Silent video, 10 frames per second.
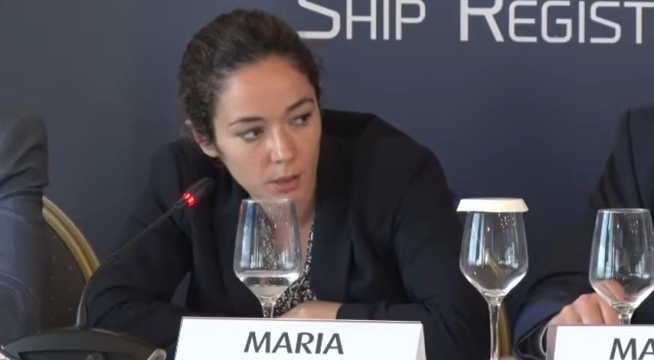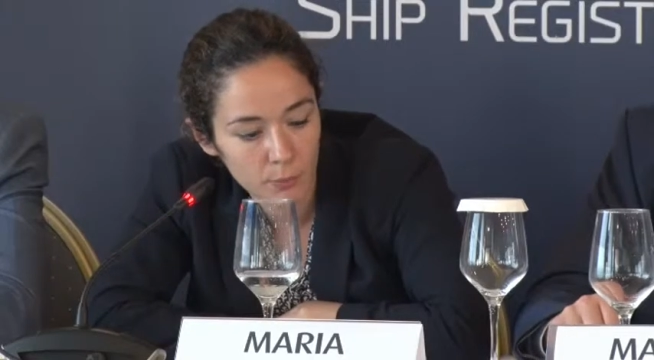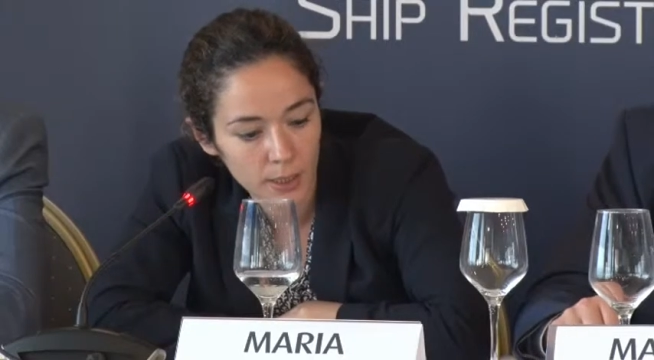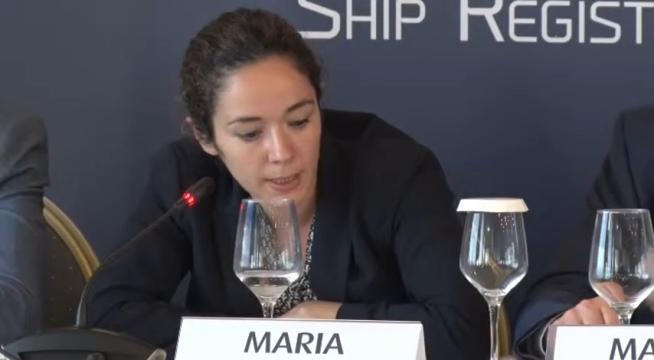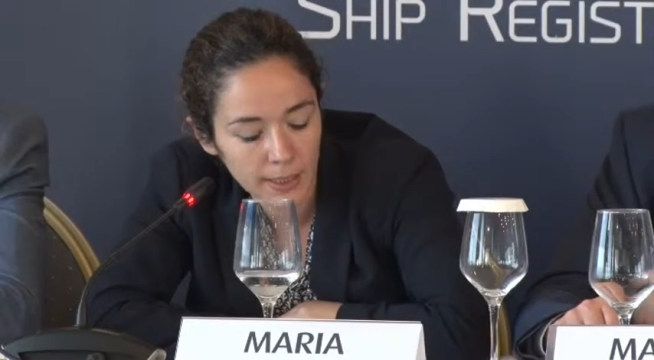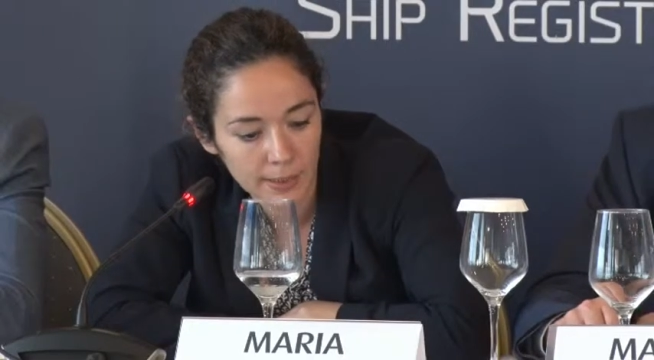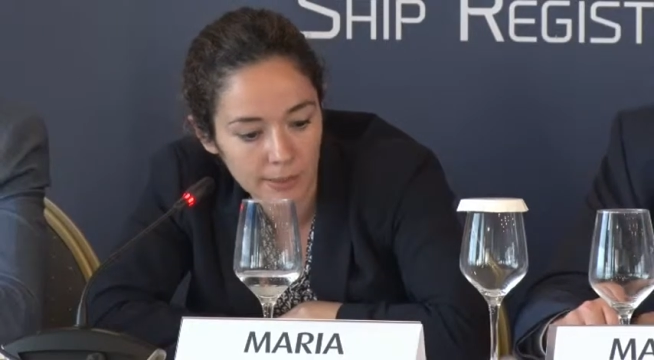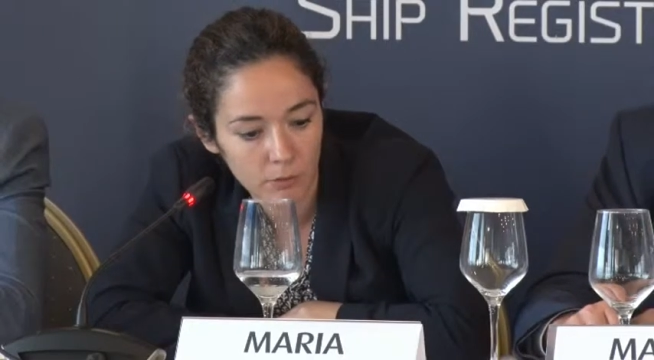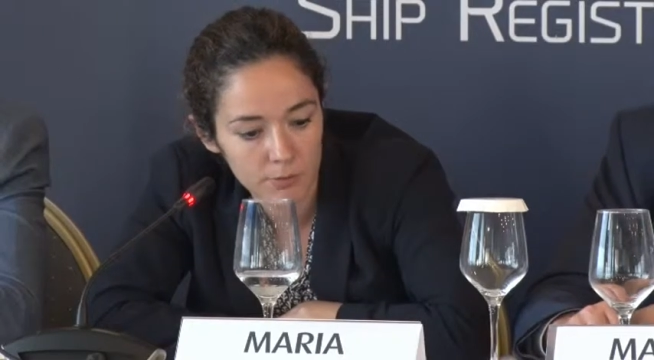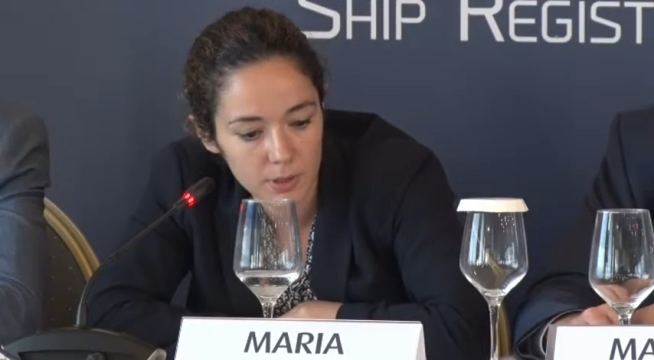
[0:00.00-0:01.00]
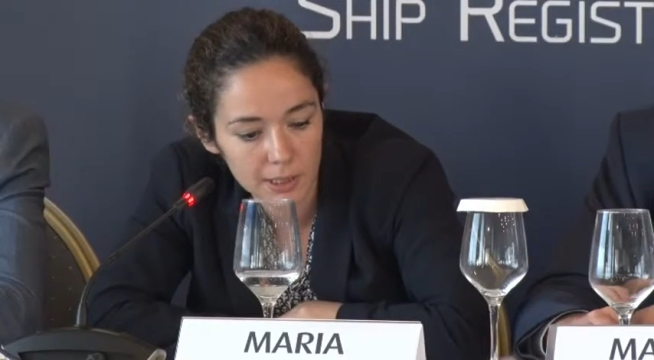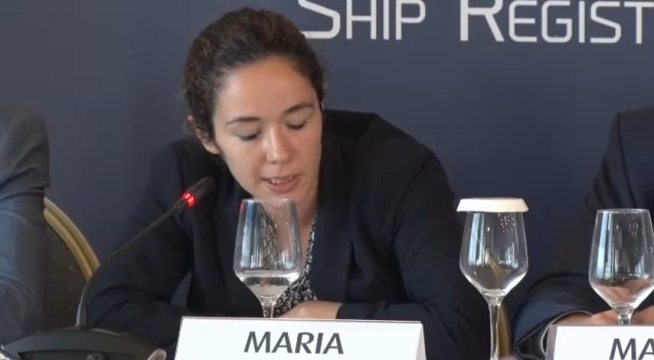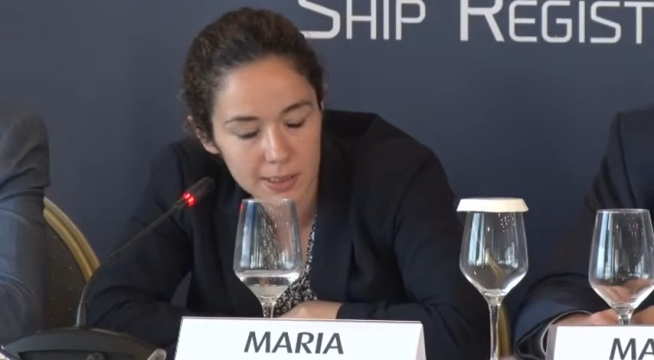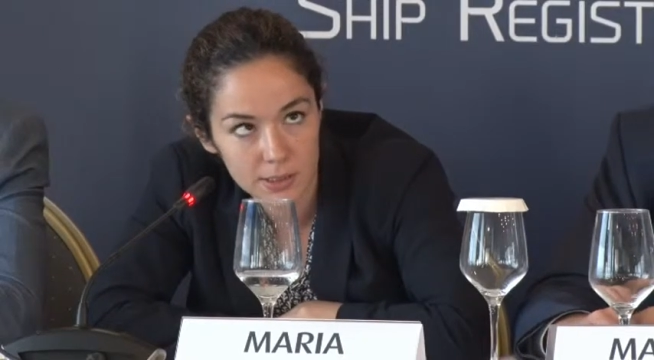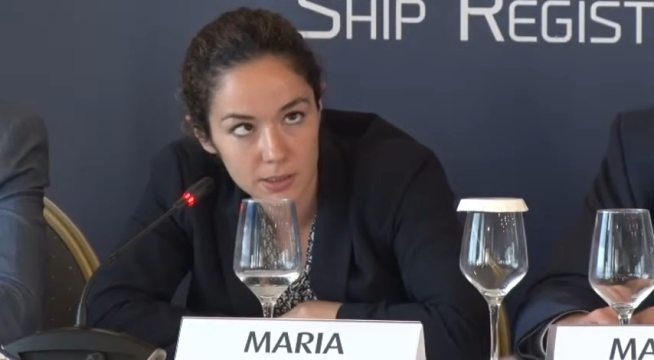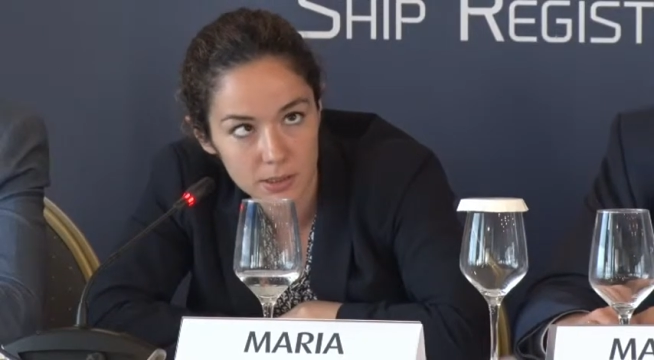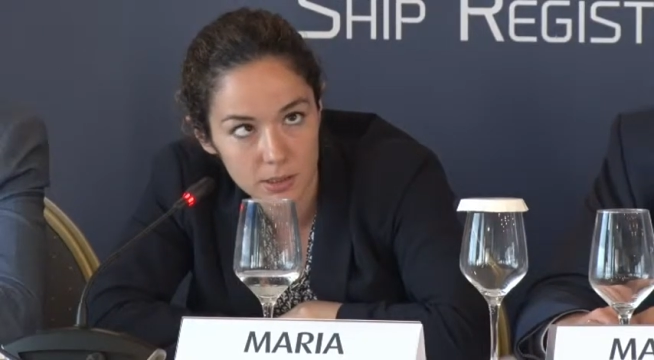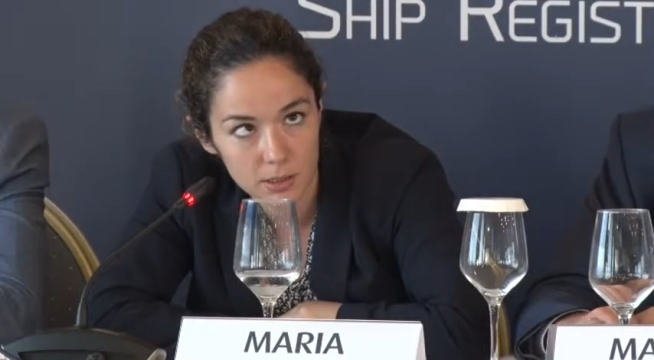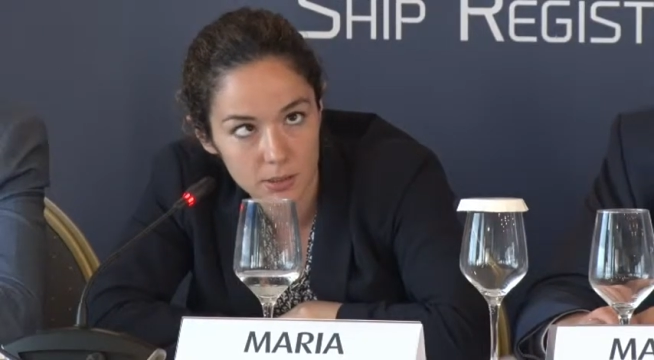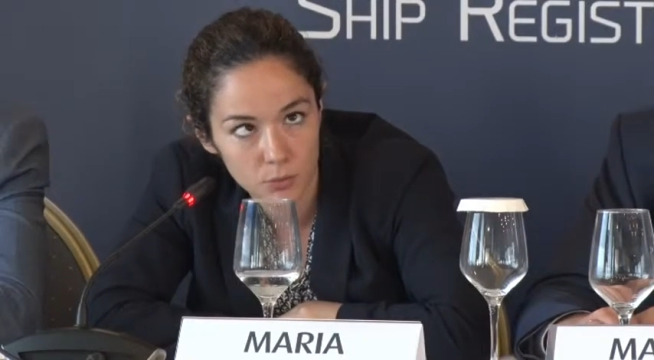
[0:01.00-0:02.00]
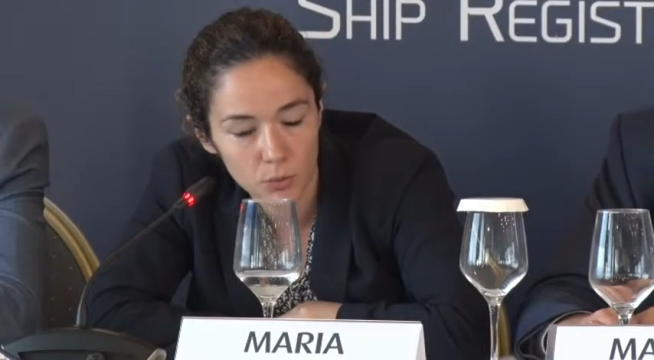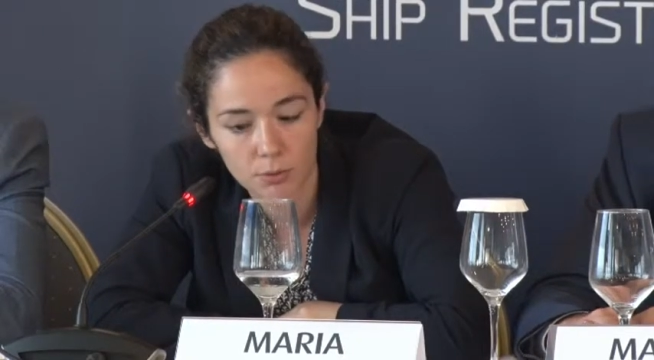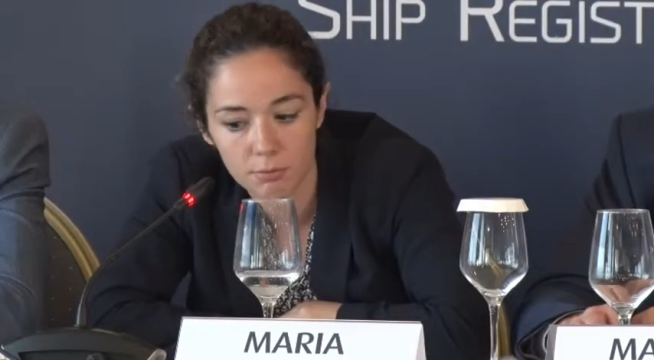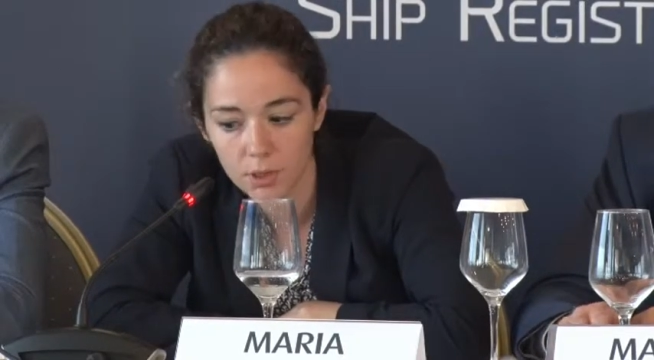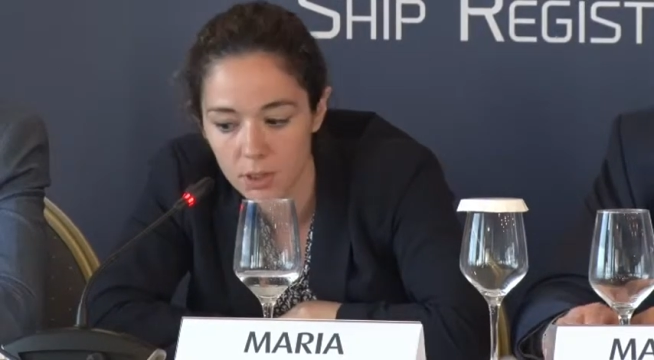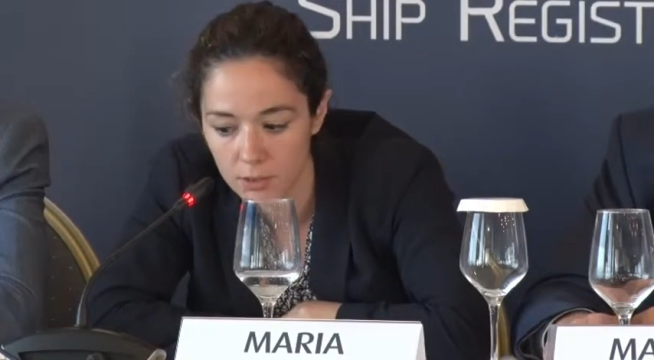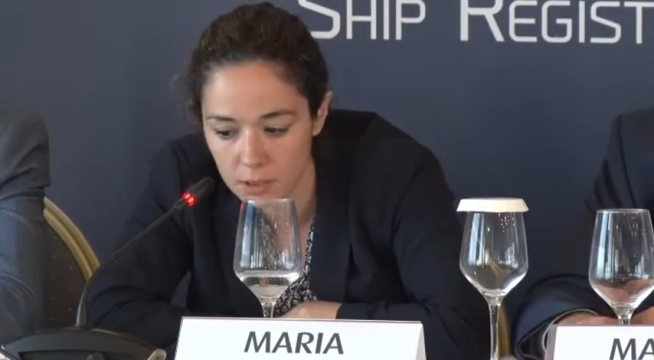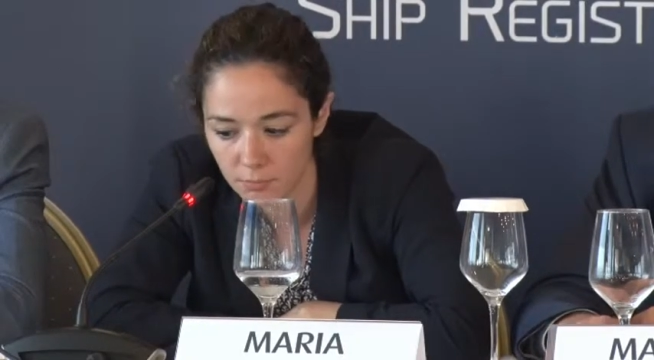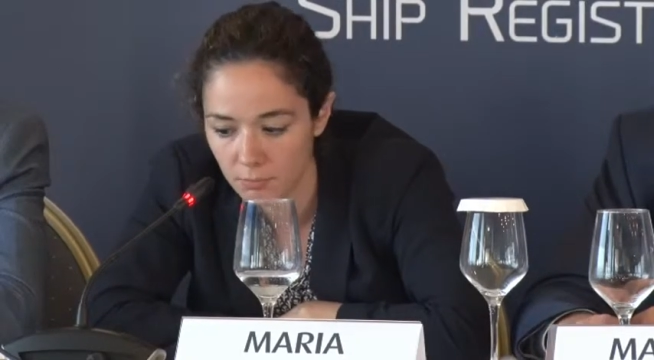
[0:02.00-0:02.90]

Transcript: we had over the last two or three years,